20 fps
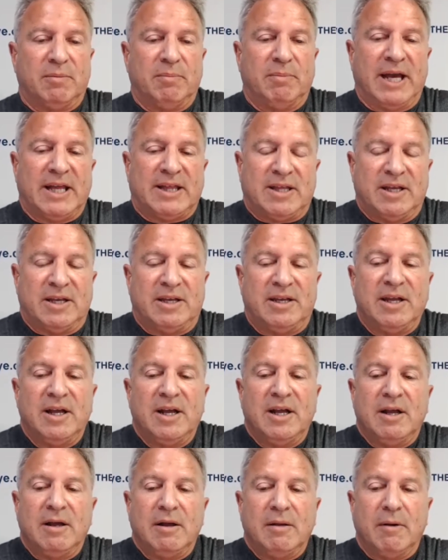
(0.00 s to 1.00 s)
method
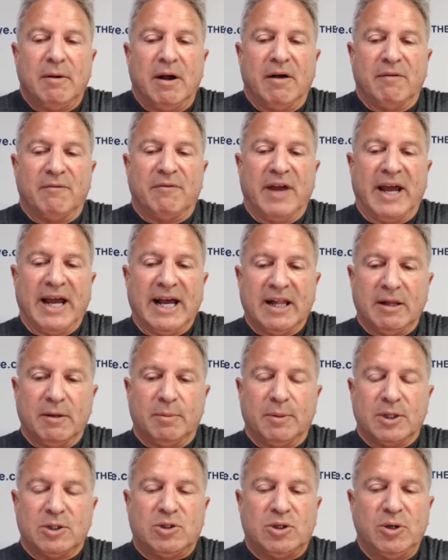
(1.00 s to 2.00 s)

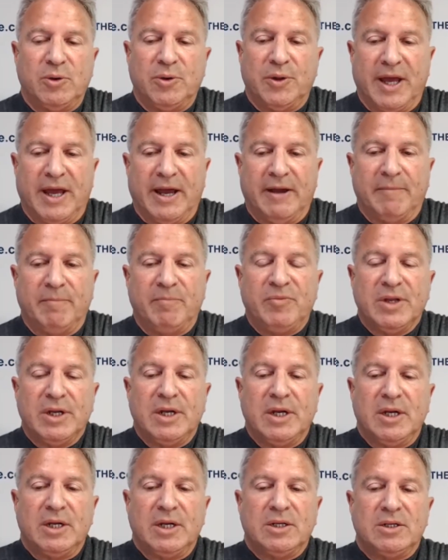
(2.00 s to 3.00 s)
available to them
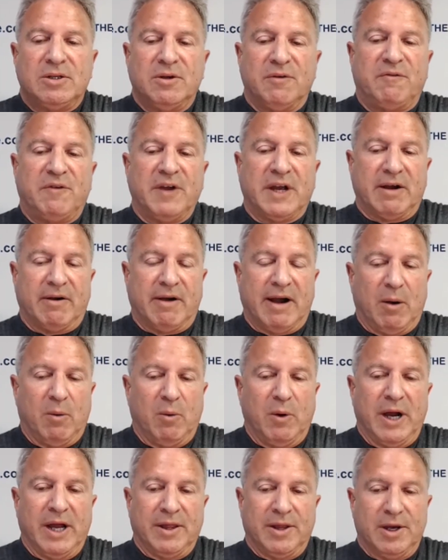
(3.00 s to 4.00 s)
to figure out
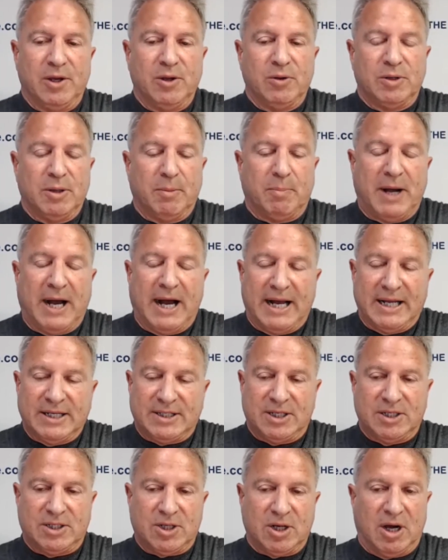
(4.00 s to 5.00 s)
where the new
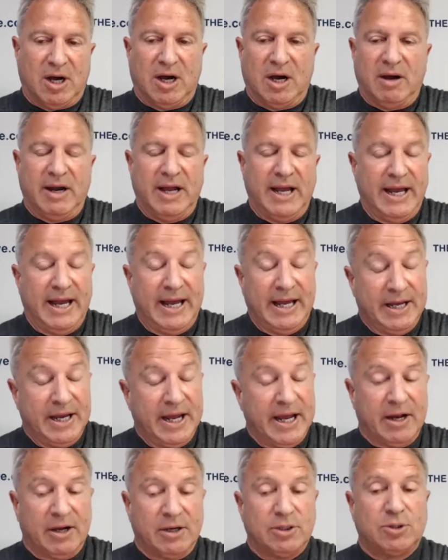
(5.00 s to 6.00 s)
deposits are, and
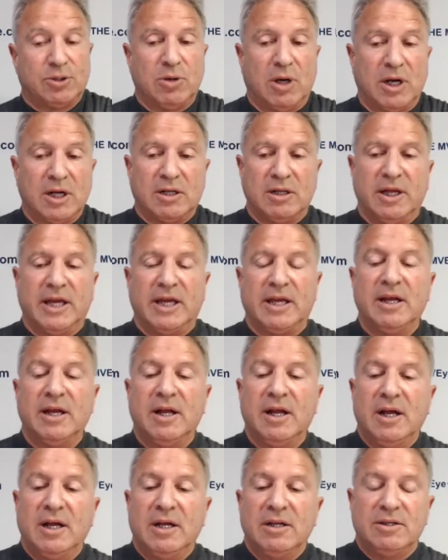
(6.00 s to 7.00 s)
they are struggling
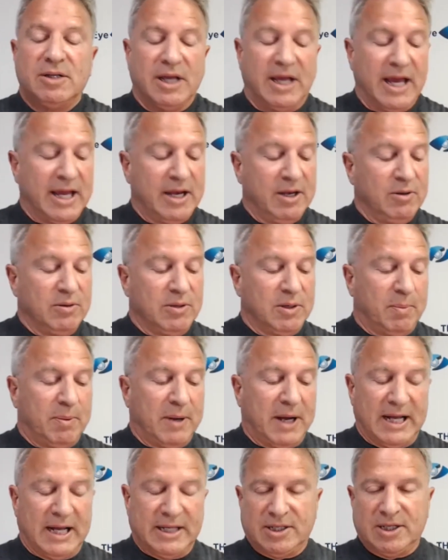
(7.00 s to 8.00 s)
to get new
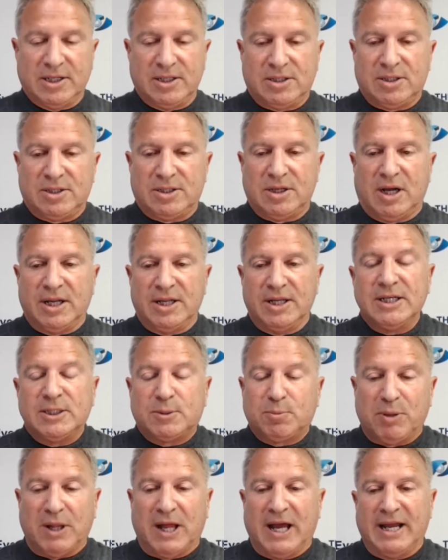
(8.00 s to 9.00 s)
deposits on
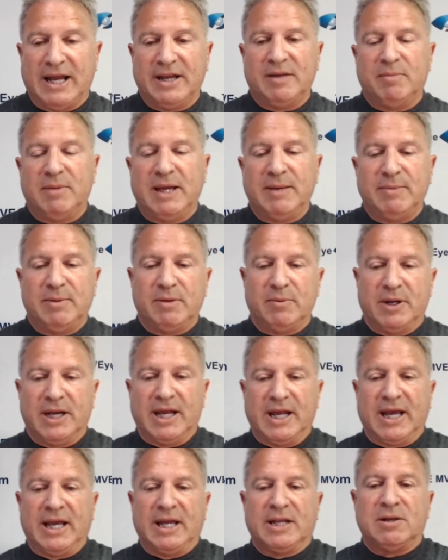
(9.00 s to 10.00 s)
this planet. Maybe when
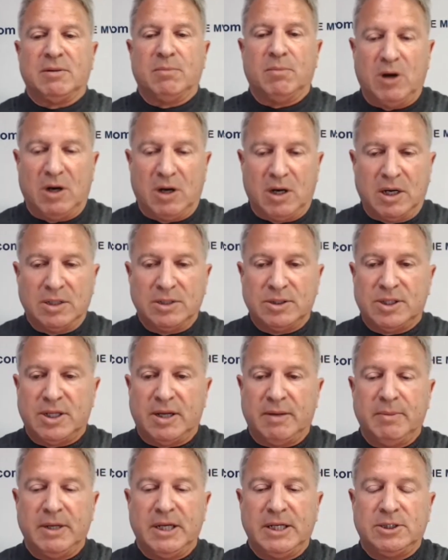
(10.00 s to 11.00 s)
they get to Mars,
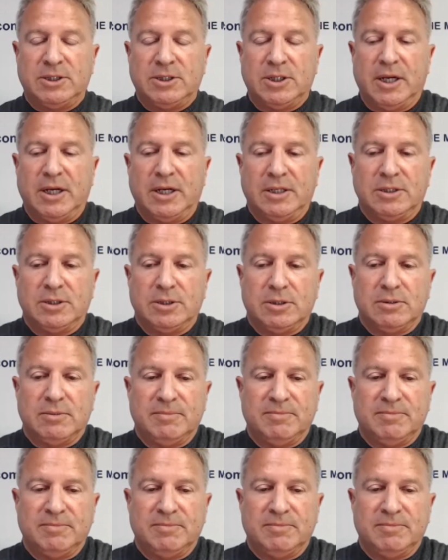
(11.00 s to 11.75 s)
that may change.